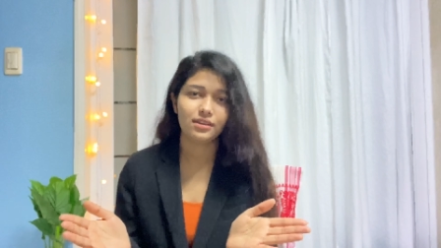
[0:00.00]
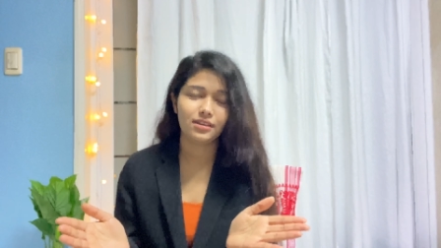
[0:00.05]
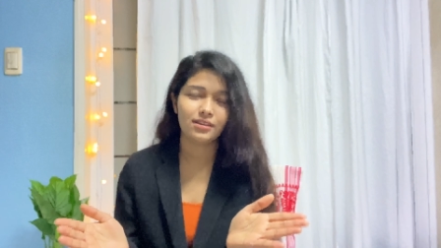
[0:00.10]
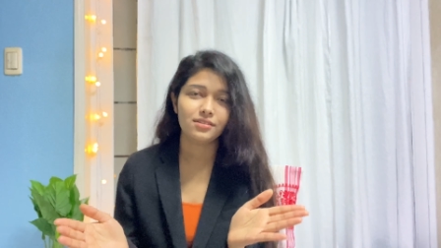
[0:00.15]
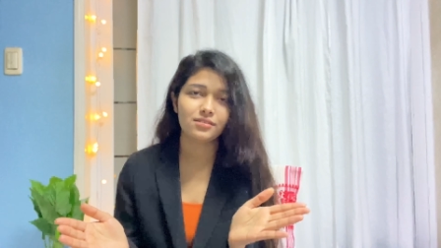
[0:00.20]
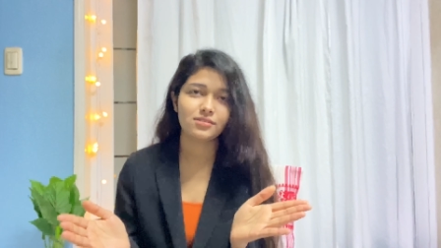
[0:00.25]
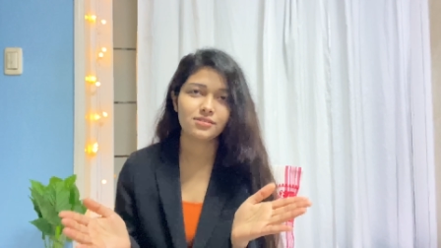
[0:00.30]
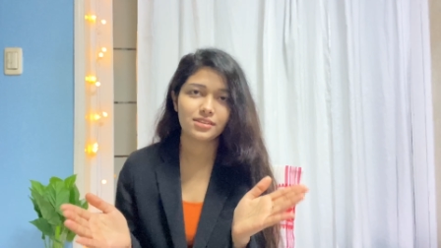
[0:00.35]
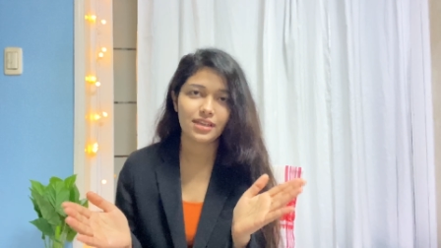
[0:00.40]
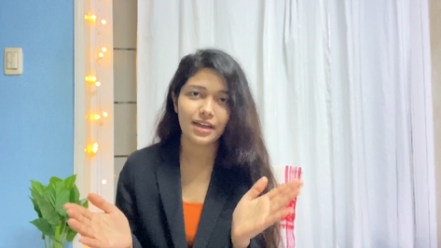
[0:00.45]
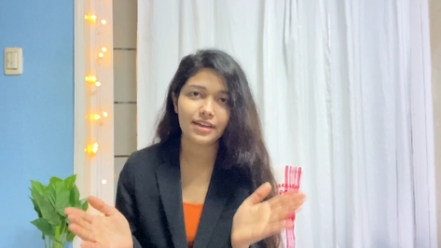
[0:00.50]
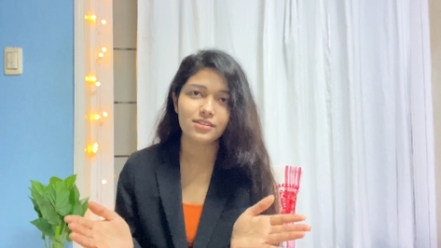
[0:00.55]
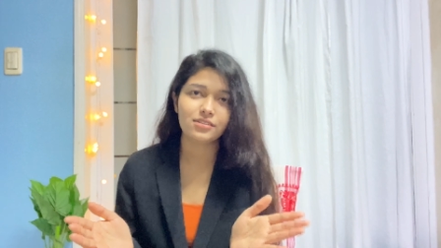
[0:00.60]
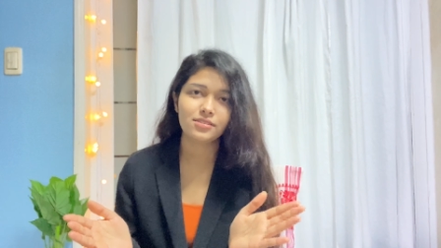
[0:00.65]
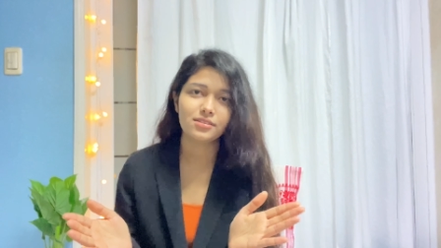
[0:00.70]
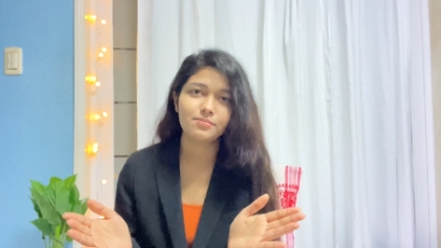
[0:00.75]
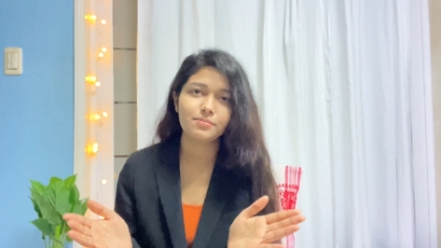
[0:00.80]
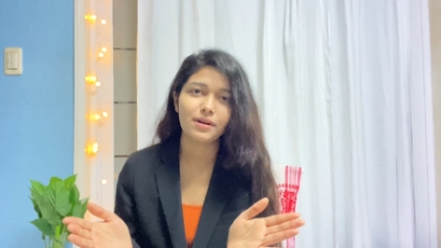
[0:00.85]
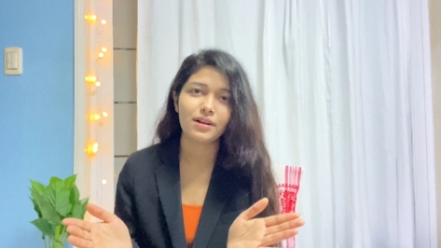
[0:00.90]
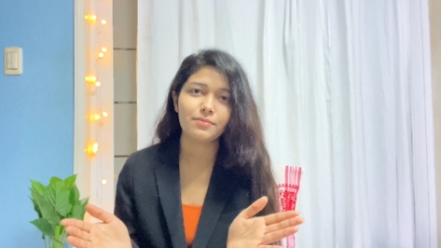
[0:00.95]
in the science
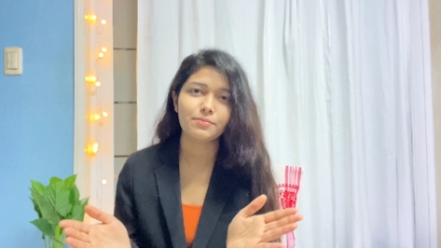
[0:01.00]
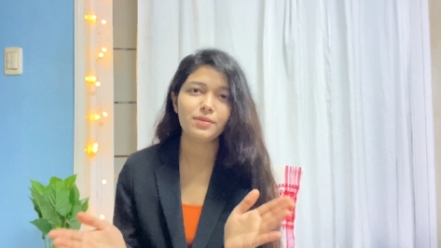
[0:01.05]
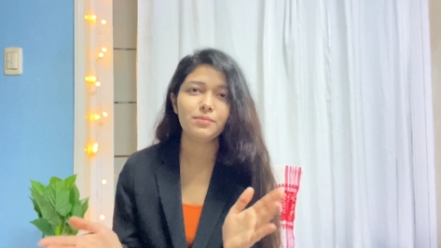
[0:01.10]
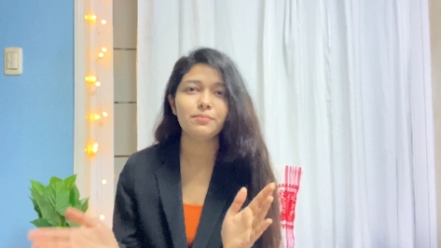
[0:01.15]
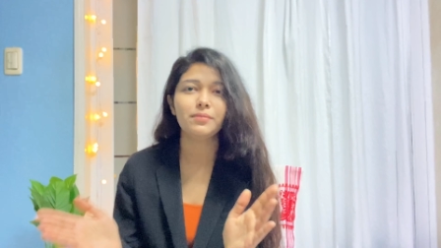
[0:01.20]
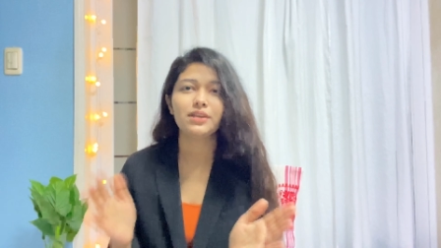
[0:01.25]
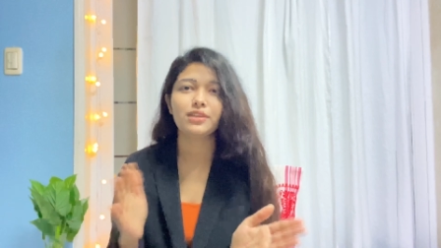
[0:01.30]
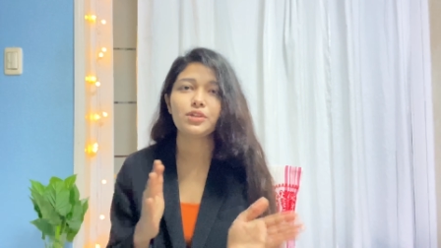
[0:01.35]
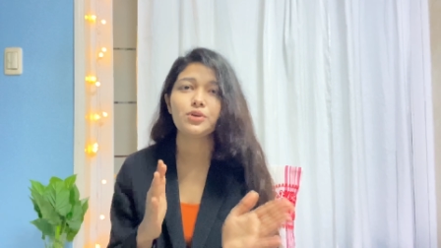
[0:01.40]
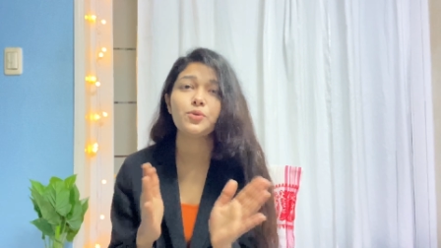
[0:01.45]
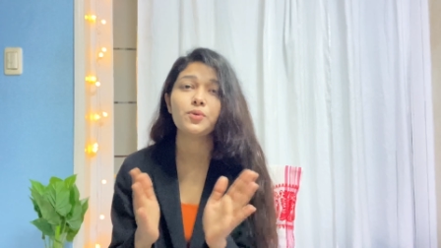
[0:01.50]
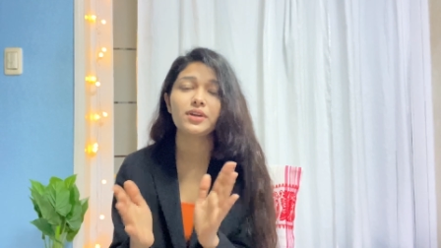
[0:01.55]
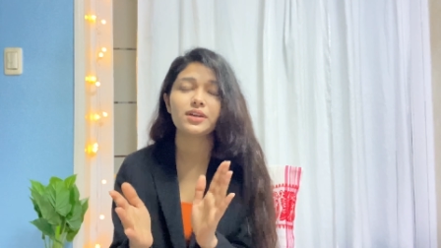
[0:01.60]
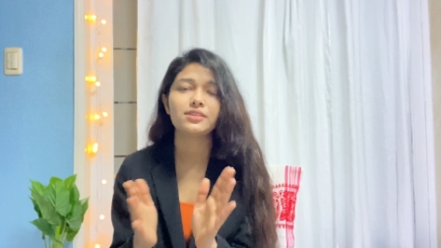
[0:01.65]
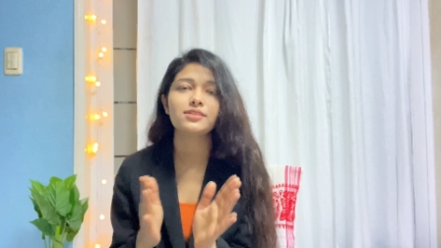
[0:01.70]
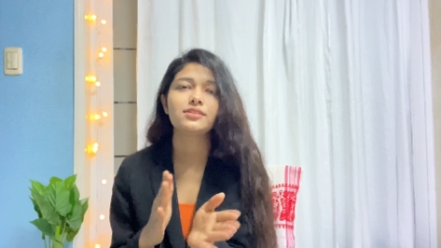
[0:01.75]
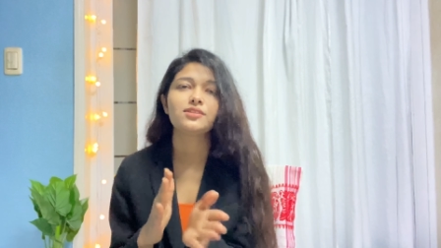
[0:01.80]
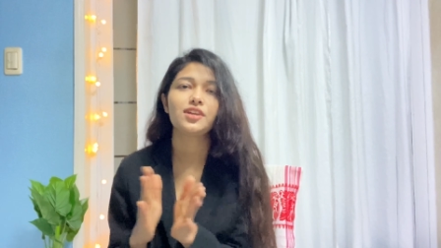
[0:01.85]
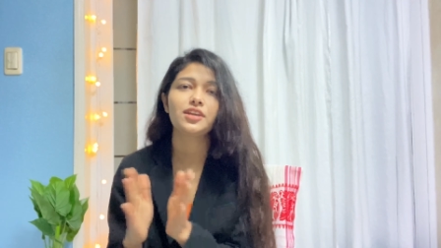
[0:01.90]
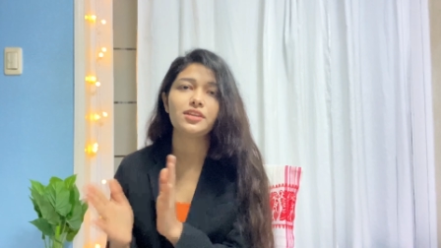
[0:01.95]
department but you can
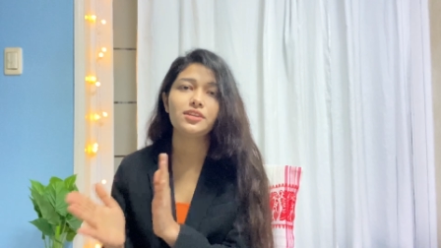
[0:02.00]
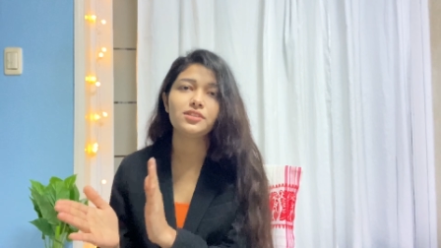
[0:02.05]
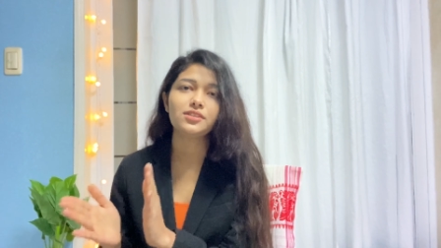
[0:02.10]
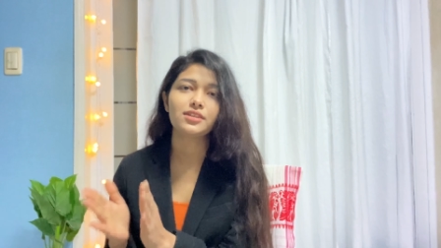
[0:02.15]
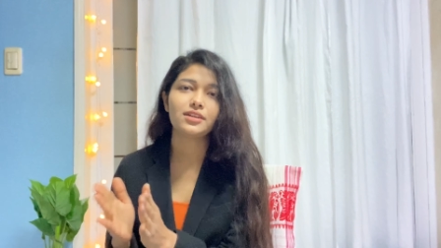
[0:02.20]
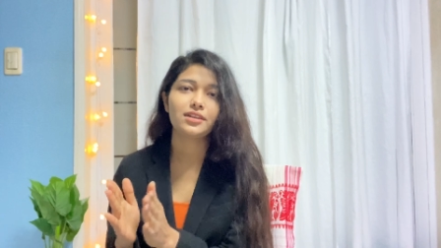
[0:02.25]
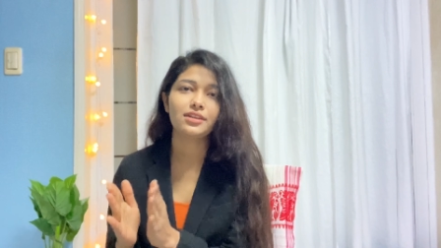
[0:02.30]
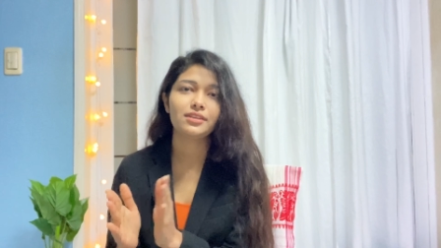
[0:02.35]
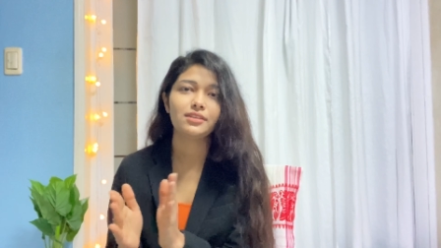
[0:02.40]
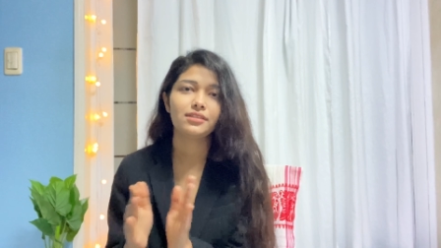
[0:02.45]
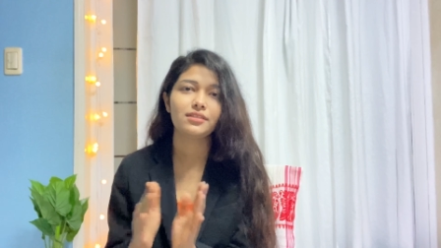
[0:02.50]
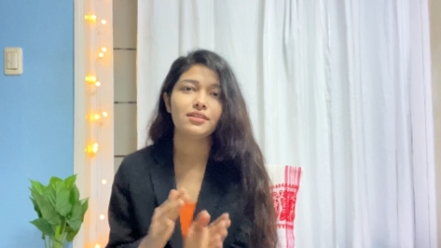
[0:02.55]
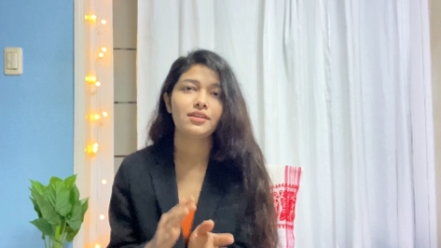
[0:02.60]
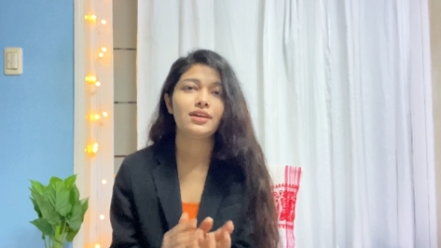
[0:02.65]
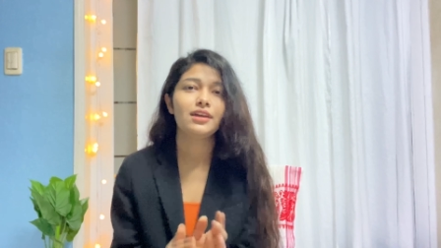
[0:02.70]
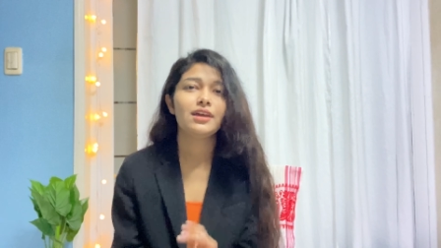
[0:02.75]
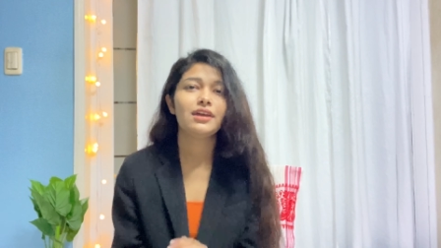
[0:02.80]
change in